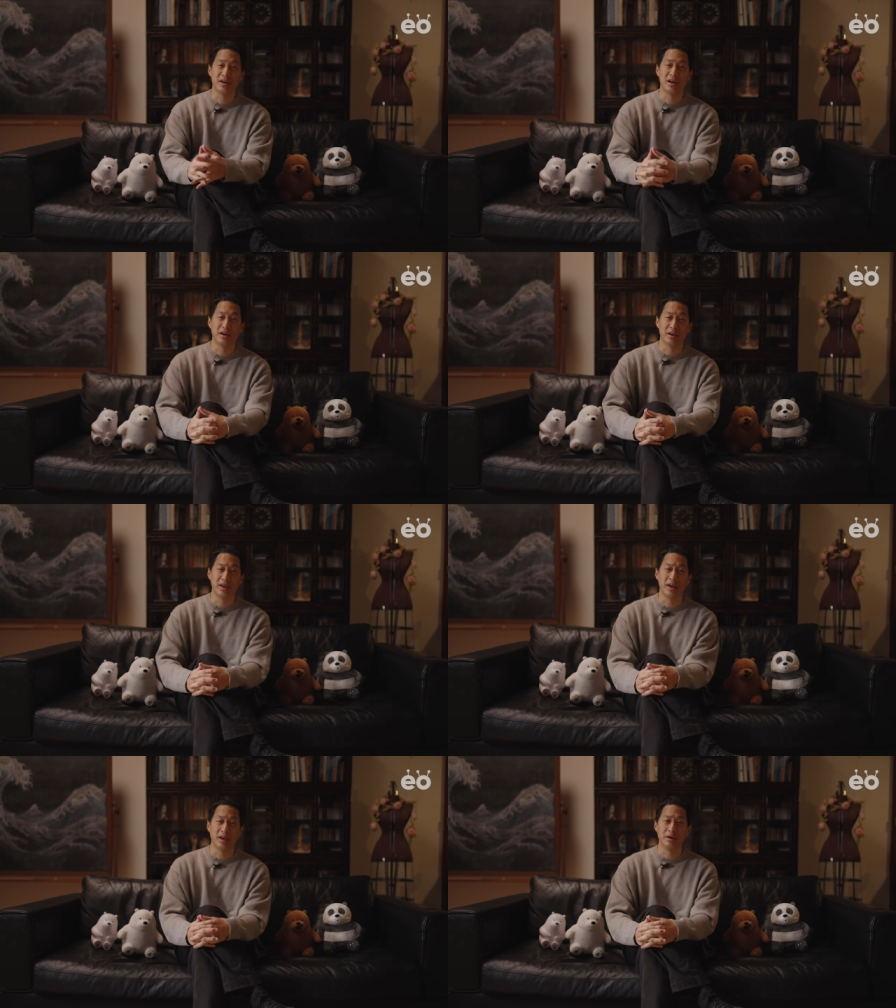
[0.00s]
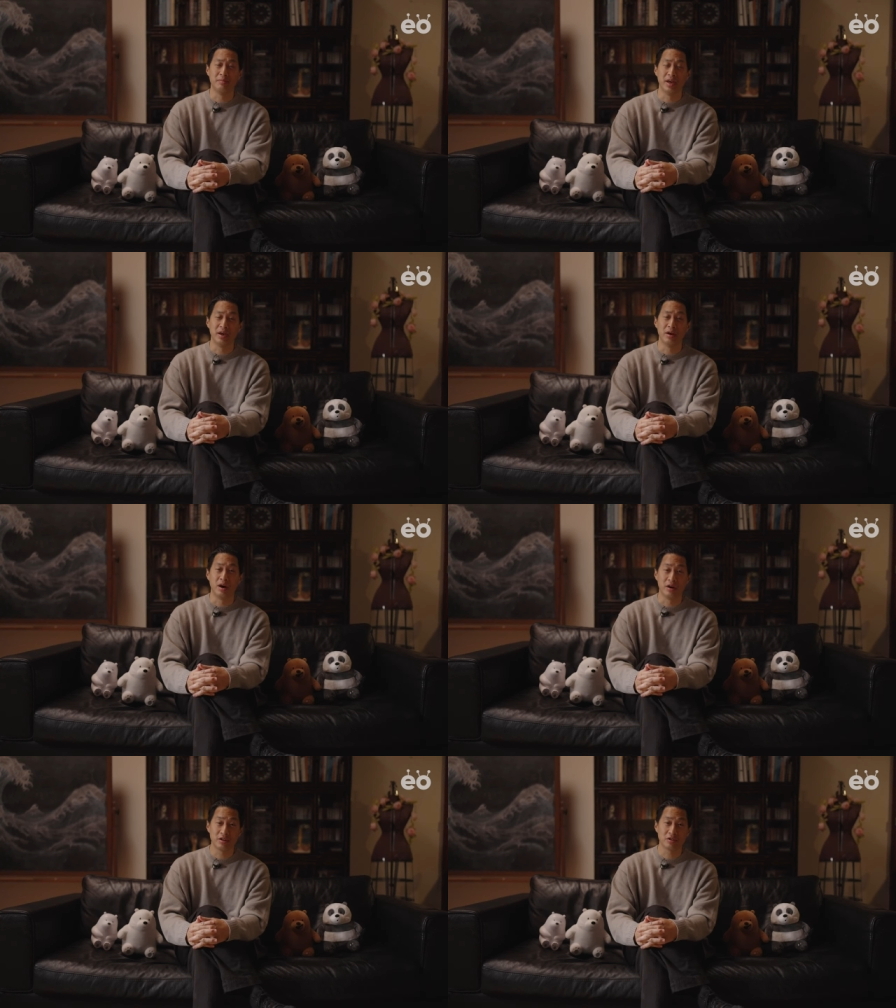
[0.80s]
I am an
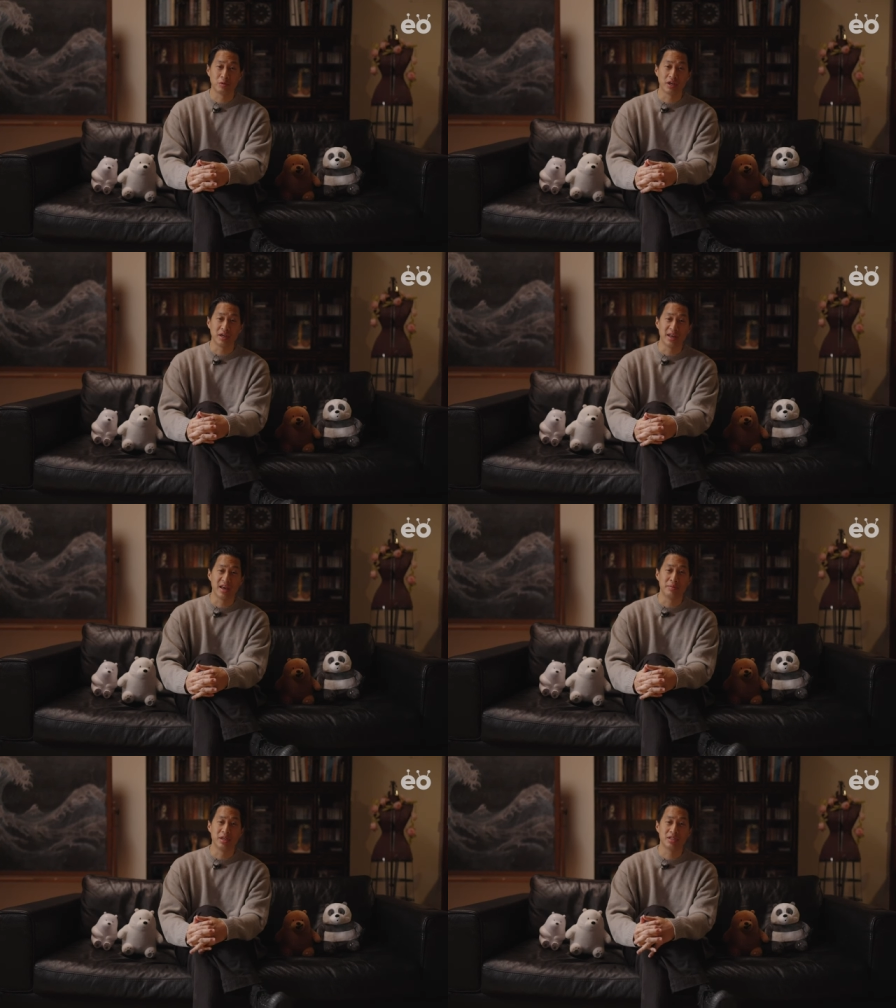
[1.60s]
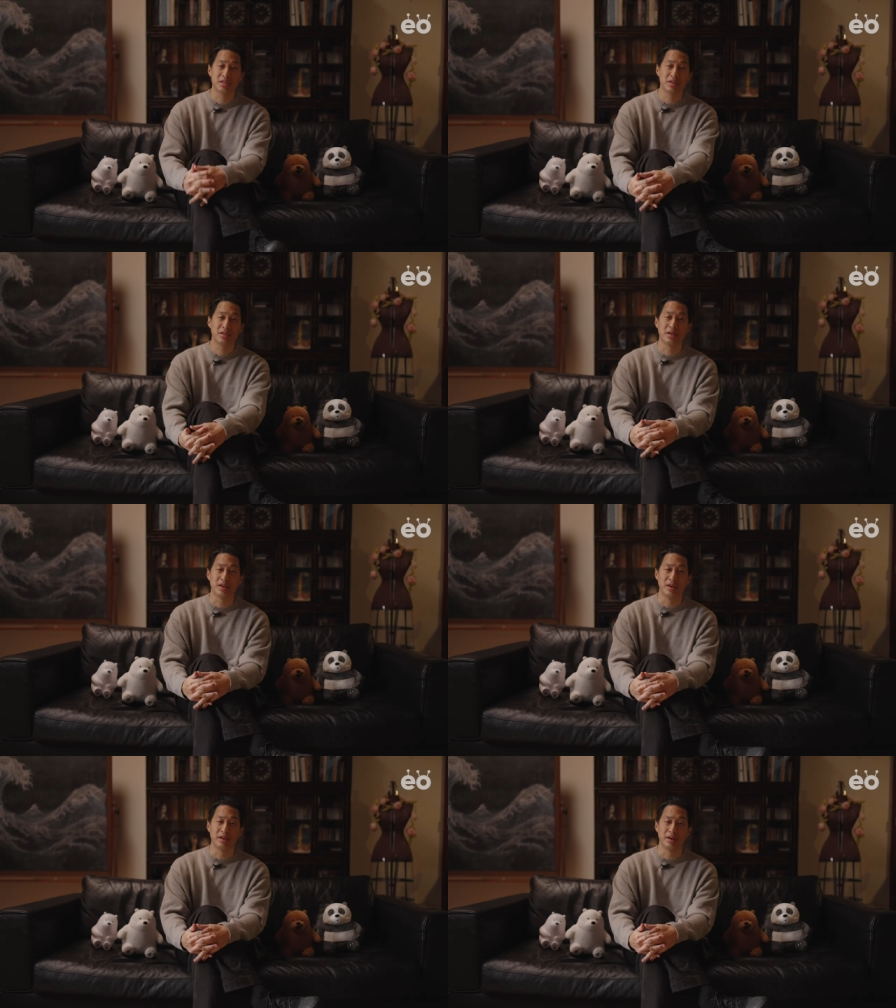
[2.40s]
artist working in animation,
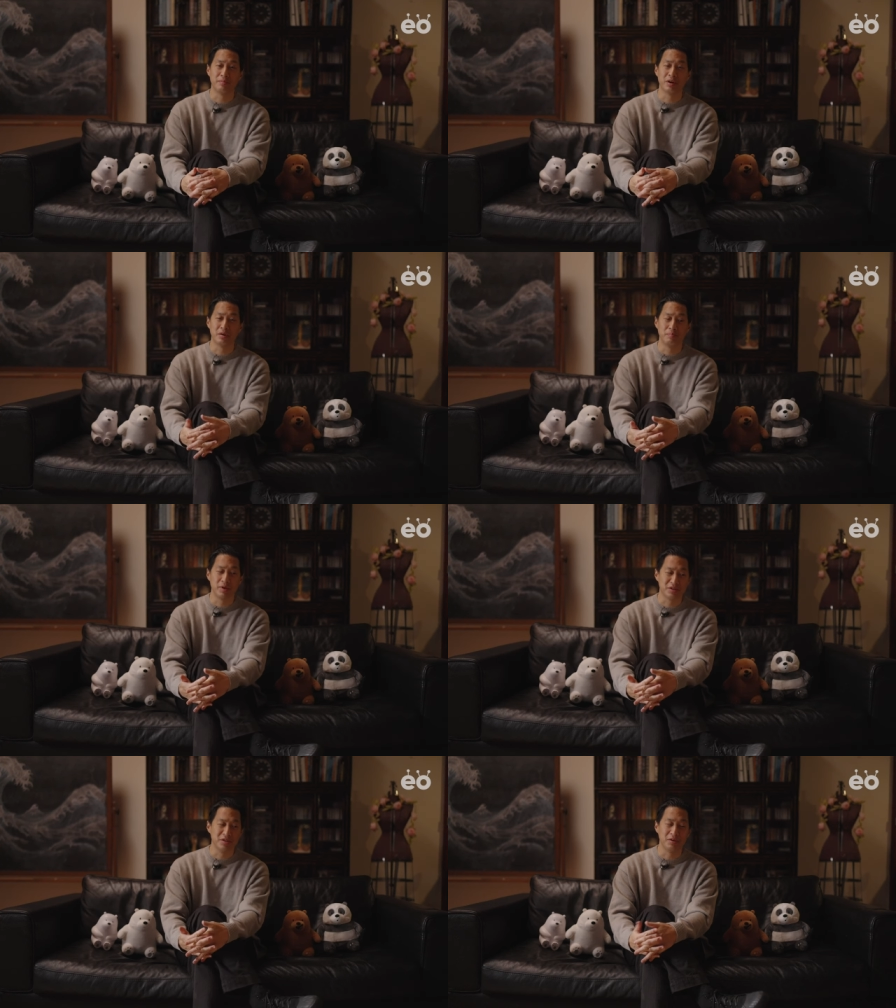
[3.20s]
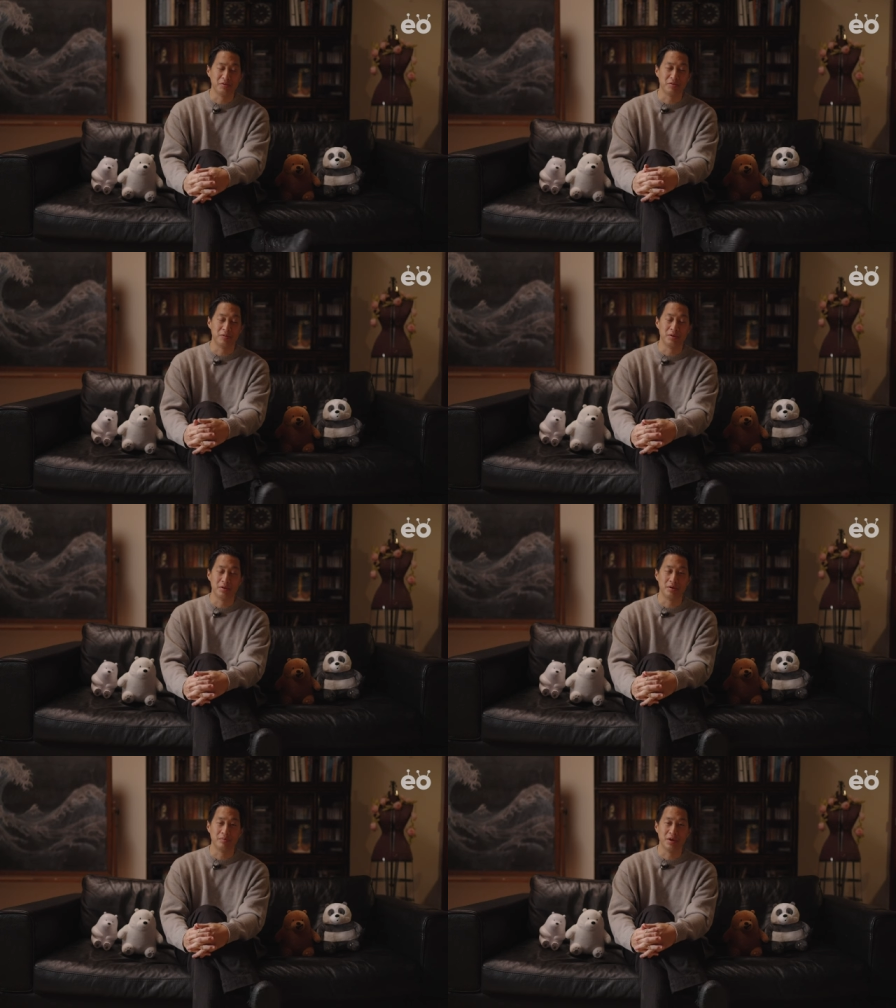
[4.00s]
and I'm probably best known
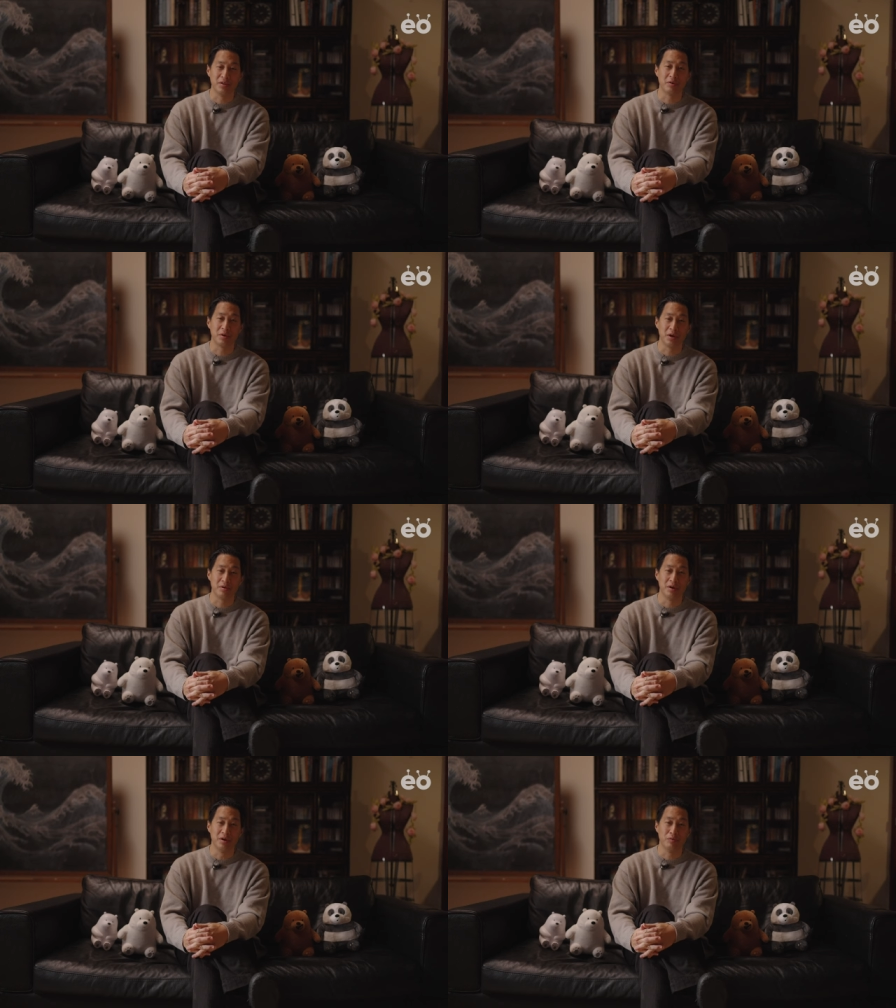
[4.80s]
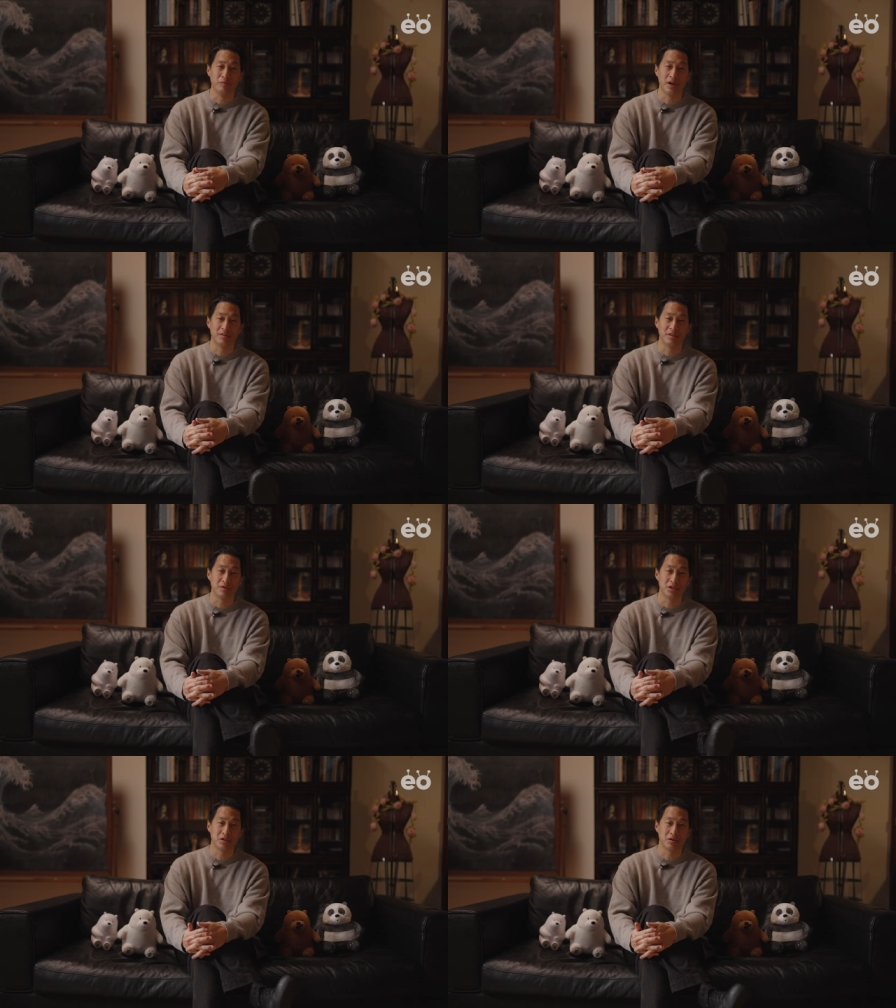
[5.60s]
for being the creator of a
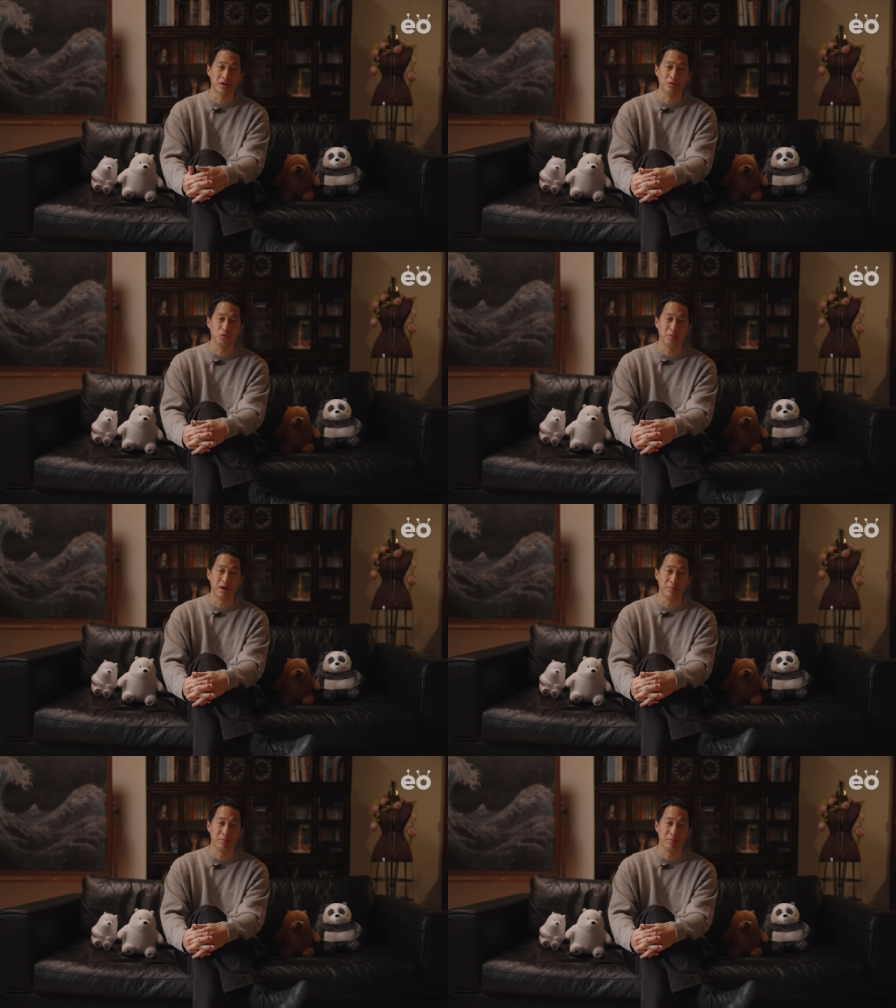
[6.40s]
TV show called We Bare